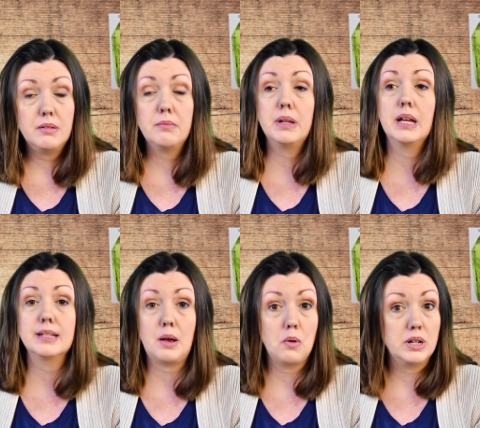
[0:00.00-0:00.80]
because
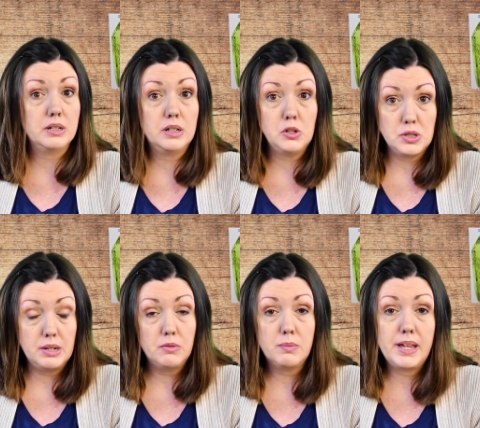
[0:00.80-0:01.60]
I wanted to use
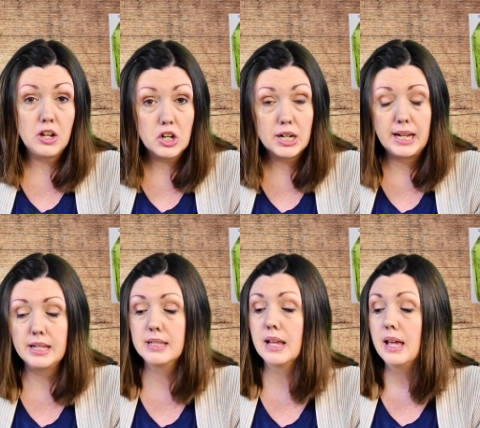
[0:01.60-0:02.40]
it with my younger
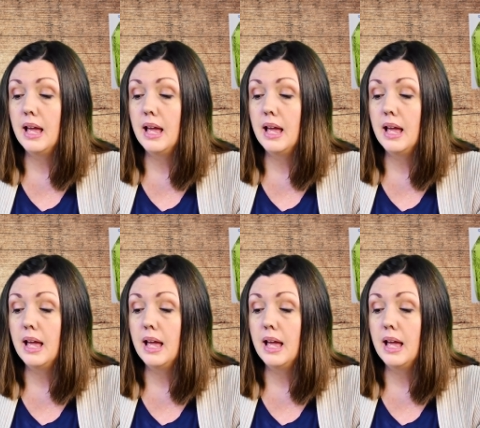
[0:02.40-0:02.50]
kids.